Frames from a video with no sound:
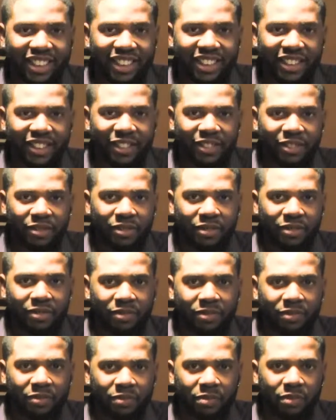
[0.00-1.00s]
Um,
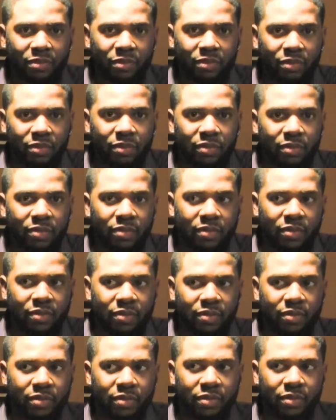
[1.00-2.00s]
I'm
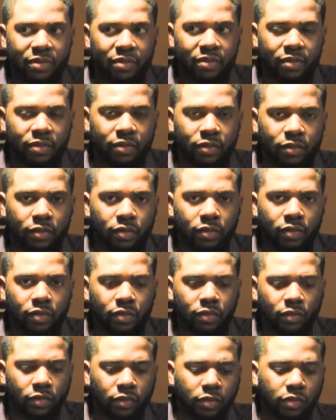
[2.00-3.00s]
actually another
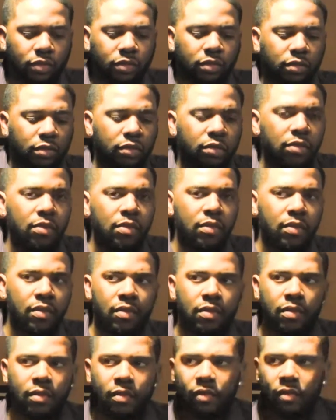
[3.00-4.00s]
question.
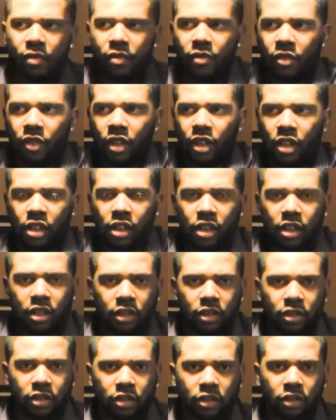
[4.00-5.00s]
Um,
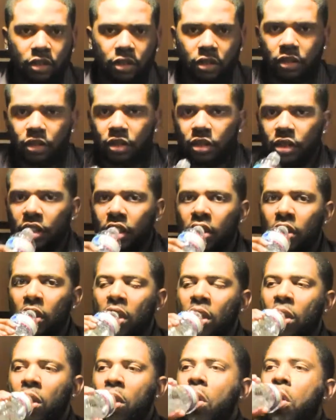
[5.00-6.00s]
I
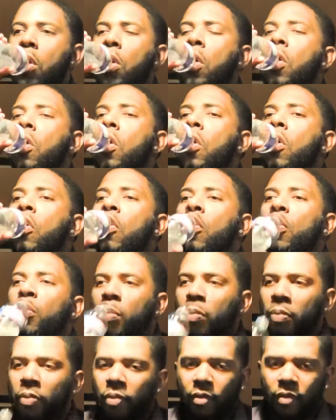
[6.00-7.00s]
grasp the concept
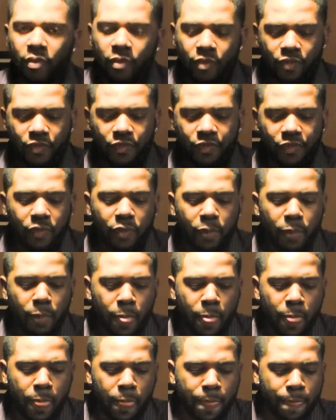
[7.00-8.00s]
now that I've talked
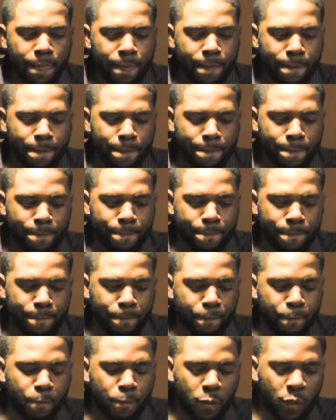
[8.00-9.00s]
to you, and I hope
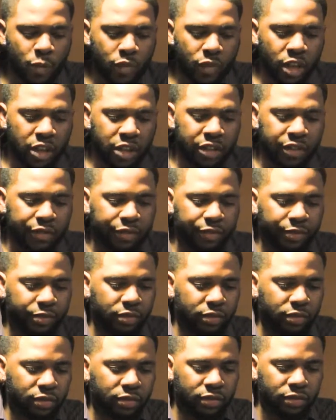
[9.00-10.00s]
other viewers will as
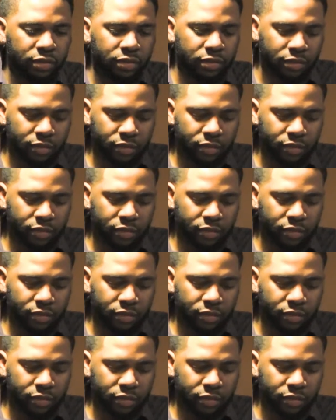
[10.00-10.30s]
well.